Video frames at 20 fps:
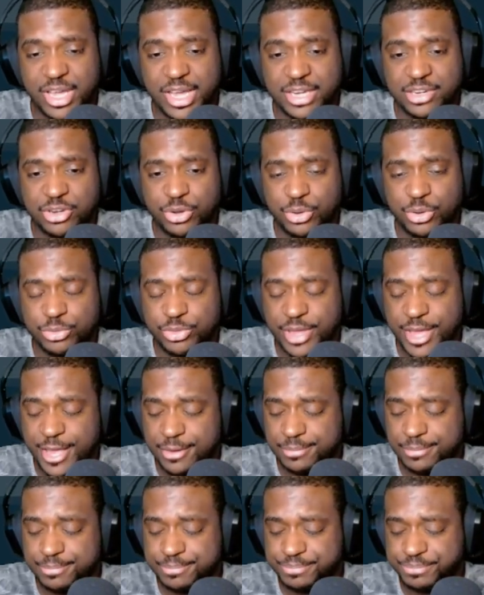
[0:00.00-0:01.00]
I know
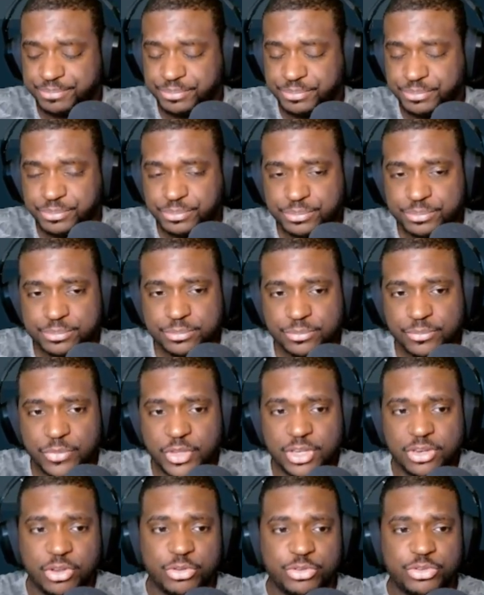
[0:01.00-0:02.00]
that
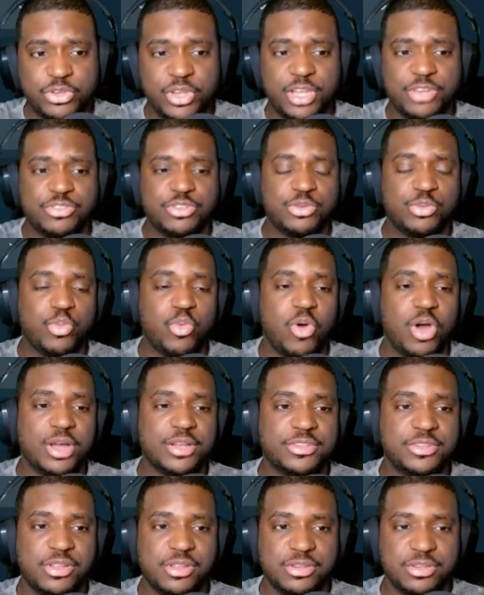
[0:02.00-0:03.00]
CIG
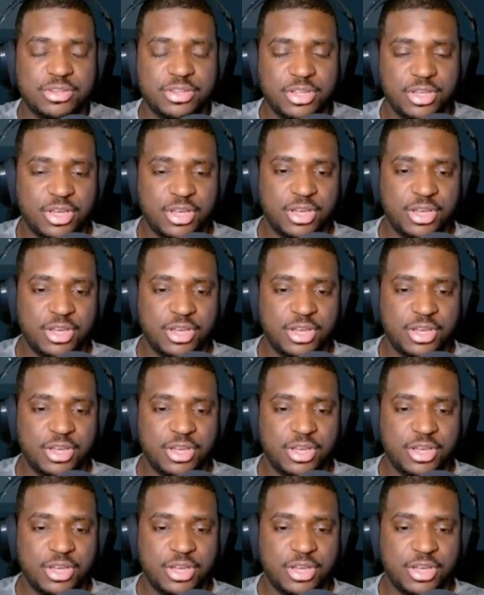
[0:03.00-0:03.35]
wanted